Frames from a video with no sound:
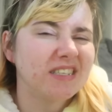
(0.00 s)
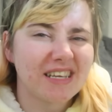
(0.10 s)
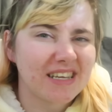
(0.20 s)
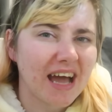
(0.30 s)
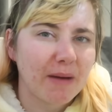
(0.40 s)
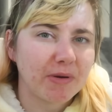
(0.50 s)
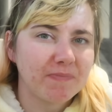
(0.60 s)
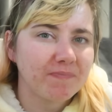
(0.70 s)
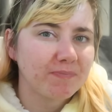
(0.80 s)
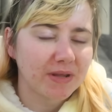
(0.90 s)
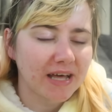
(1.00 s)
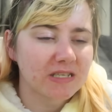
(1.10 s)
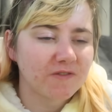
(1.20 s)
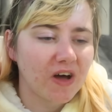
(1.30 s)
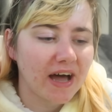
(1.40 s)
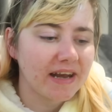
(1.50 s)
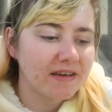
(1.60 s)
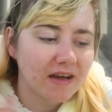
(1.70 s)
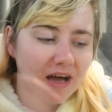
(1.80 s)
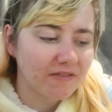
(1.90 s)
didn't happen. But that's
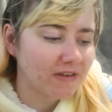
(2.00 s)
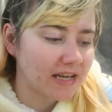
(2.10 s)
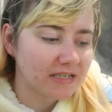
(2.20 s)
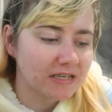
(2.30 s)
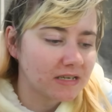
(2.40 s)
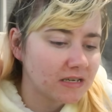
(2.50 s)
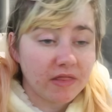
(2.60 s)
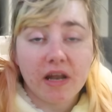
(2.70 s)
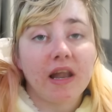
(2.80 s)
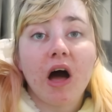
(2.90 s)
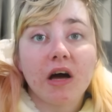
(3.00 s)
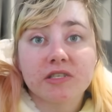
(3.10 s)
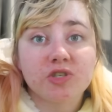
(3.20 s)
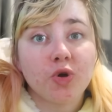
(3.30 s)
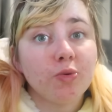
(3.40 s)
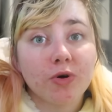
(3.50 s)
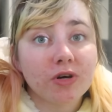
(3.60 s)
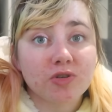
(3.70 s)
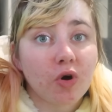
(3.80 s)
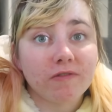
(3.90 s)
fine. I read the last two
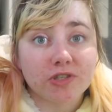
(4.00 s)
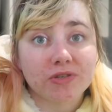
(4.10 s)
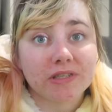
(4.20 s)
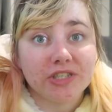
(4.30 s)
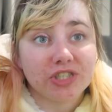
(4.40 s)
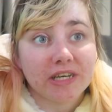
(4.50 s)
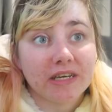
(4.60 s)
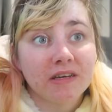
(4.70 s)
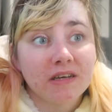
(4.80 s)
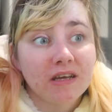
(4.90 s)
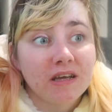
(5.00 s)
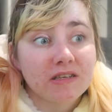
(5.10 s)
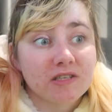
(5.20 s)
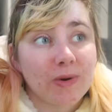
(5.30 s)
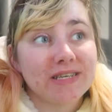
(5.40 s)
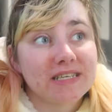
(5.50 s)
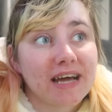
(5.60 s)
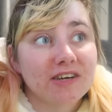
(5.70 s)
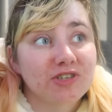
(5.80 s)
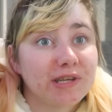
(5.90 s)
books of a trilogy, so I did
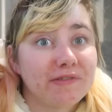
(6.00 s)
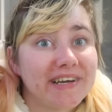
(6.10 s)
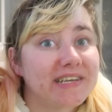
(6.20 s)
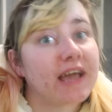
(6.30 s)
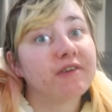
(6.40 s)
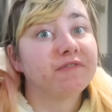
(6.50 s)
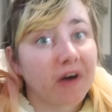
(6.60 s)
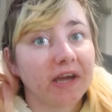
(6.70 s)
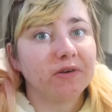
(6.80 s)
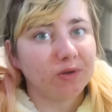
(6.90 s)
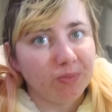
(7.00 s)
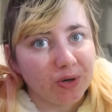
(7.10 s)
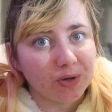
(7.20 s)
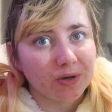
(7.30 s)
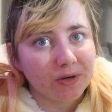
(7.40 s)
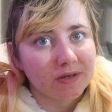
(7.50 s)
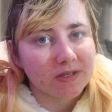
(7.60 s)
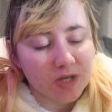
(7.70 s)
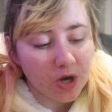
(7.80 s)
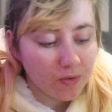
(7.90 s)
actually read a final book.
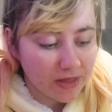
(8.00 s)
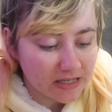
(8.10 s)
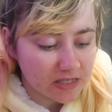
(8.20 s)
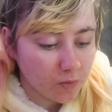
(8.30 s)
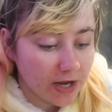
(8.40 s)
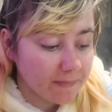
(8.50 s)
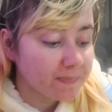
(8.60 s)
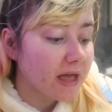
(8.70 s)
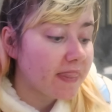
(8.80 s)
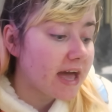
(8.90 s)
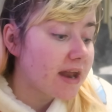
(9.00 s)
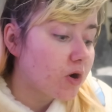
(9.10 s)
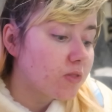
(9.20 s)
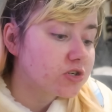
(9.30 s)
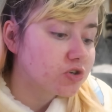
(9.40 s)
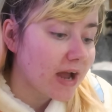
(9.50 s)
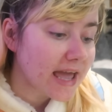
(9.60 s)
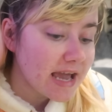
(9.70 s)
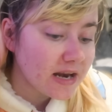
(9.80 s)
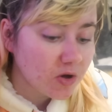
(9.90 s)
So that's a win. And then on the
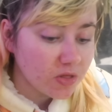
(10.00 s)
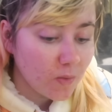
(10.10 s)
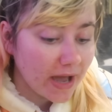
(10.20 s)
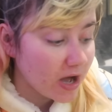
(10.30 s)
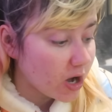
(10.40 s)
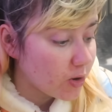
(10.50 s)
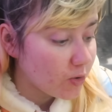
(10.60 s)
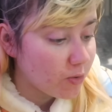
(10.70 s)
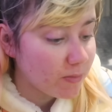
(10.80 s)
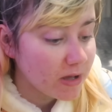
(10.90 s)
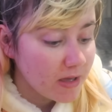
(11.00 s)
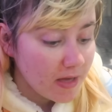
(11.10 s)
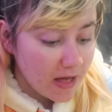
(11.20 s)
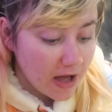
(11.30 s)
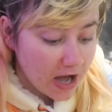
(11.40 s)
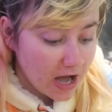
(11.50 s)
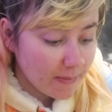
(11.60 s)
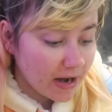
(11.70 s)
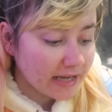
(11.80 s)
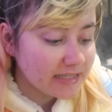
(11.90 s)
train on the way home,
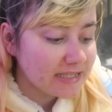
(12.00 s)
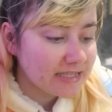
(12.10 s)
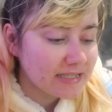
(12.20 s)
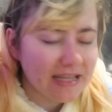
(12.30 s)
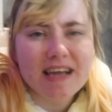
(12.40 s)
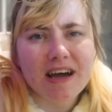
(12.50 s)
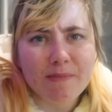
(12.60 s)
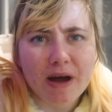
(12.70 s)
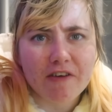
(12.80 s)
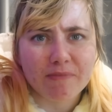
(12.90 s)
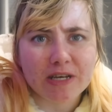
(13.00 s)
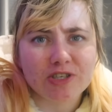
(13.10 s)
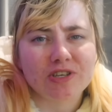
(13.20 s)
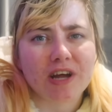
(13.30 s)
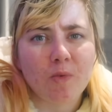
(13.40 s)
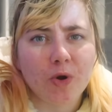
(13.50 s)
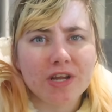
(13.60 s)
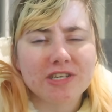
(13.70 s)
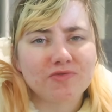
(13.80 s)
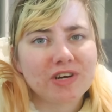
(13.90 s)
um, I think I might have mentioned I
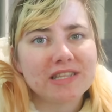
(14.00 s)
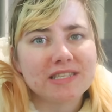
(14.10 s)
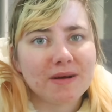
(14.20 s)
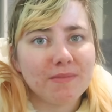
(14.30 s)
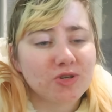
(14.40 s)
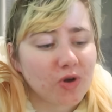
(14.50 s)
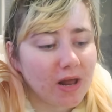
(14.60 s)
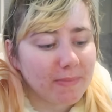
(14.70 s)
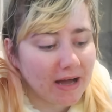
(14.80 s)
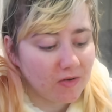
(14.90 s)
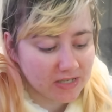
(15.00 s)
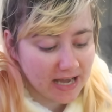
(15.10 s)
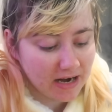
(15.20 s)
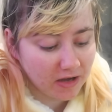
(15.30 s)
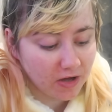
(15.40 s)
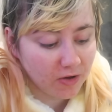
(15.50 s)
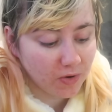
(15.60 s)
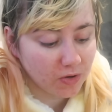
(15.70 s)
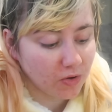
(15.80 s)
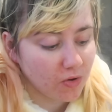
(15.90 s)
wanted to read some Toilet Bound
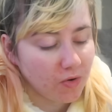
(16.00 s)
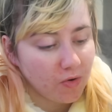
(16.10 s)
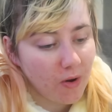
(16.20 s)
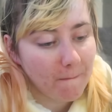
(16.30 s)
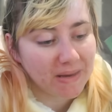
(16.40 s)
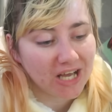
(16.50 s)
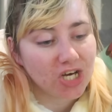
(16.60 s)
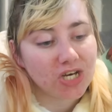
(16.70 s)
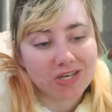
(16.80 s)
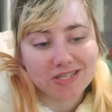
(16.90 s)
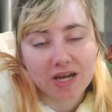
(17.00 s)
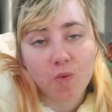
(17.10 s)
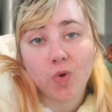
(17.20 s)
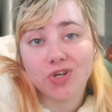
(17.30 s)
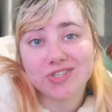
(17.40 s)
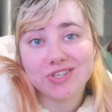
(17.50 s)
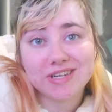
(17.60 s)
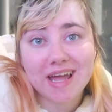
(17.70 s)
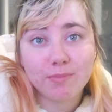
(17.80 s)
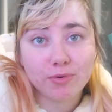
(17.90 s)
Hanako Kun because I
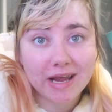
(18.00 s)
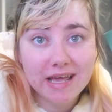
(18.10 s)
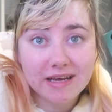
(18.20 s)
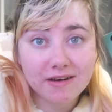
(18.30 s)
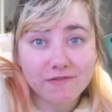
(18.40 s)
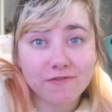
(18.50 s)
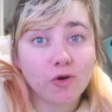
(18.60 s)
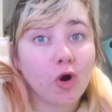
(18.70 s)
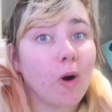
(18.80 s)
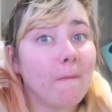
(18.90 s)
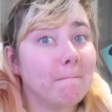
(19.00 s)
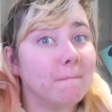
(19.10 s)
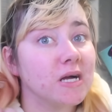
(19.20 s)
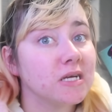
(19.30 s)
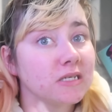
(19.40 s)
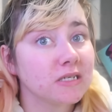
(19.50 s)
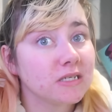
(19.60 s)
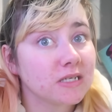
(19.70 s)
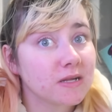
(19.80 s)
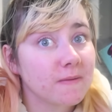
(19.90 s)
wanted a break from
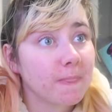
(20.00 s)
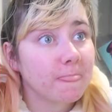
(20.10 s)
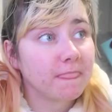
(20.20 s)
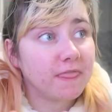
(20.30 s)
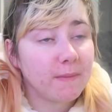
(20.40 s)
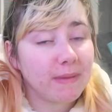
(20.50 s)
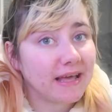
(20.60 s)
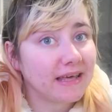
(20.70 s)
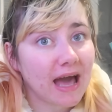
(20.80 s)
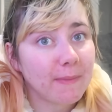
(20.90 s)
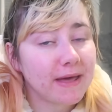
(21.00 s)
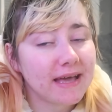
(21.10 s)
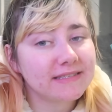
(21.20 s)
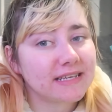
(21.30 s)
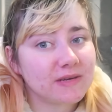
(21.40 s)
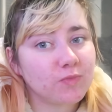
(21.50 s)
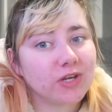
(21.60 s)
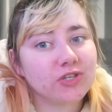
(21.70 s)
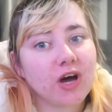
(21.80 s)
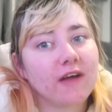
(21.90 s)
the big epics. I didn't
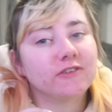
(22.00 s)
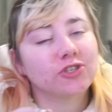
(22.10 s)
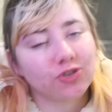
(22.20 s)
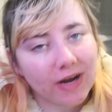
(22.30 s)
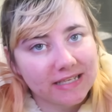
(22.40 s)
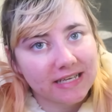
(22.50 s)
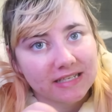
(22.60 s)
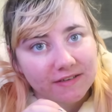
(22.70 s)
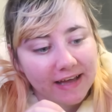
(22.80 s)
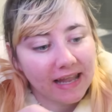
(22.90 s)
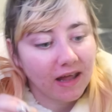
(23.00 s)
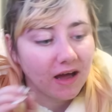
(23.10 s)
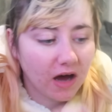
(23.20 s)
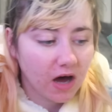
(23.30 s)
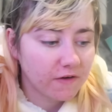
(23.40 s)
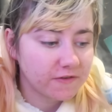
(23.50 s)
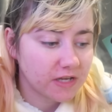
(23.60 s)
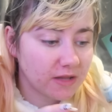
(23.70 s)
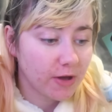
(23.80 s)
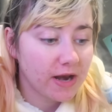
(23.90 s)
want to dive straight into Valor
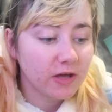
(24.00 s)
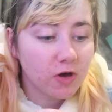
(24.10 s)
after The Burning